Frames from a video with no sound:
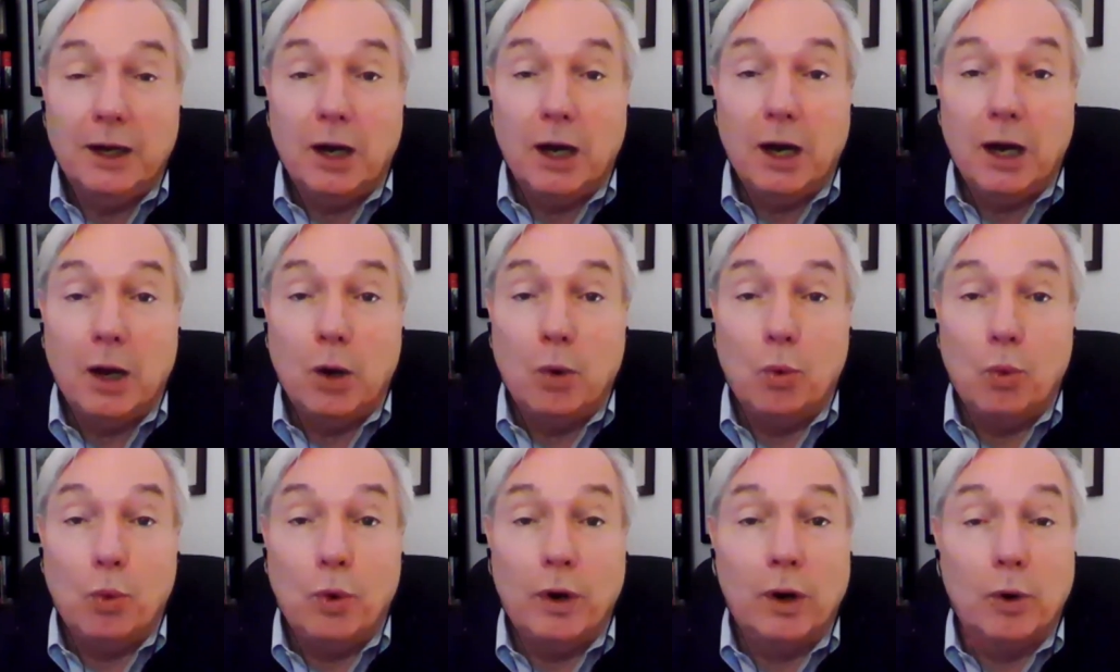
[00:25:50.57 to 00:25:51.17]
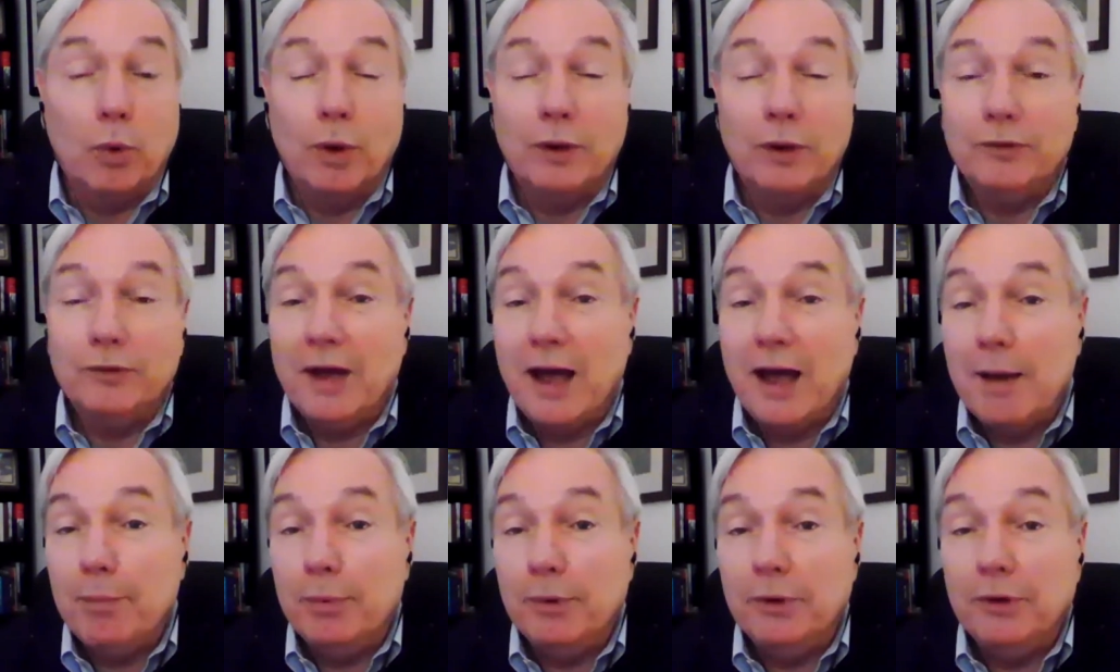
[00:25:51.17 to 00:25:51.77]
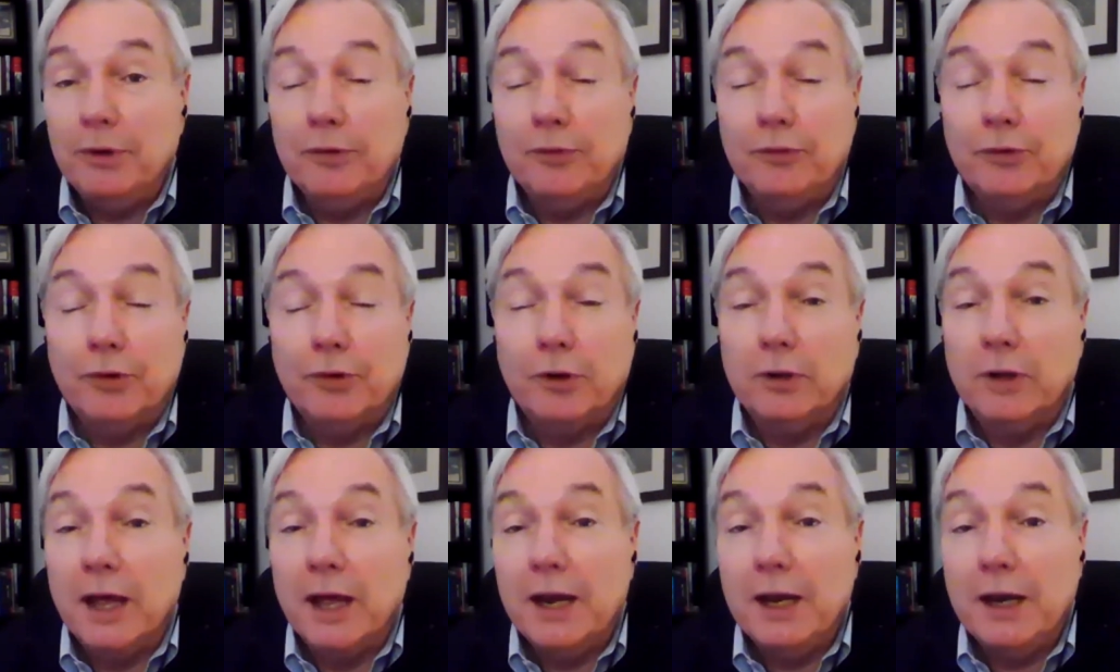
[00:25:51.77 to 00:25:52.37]
where what's happened is
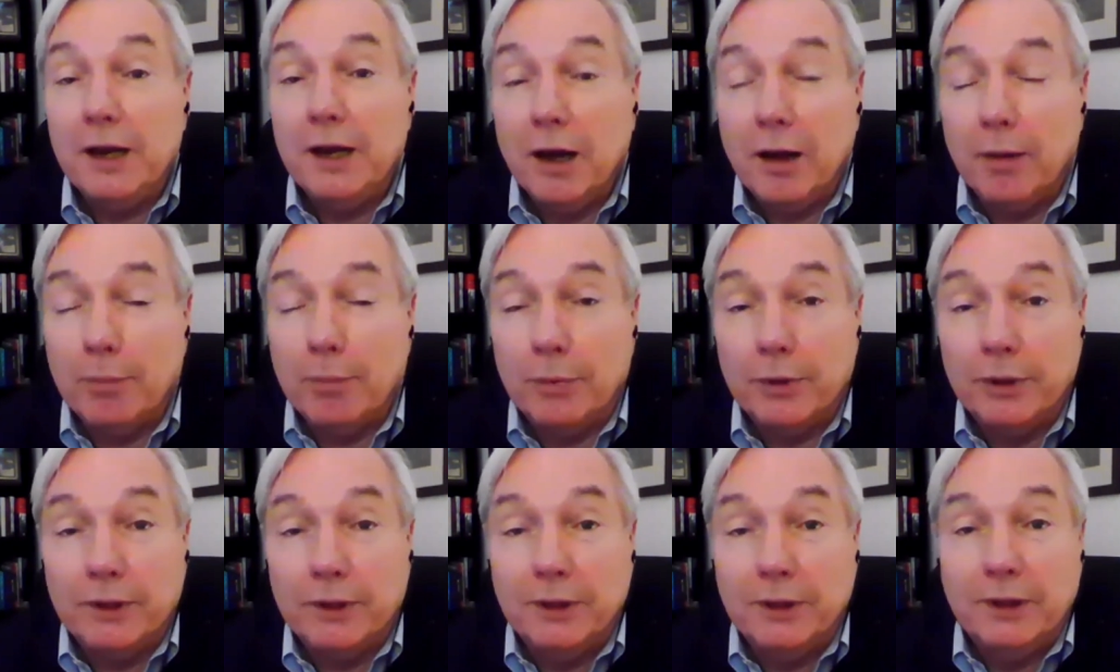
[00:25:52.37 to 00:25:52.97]
they're letting up.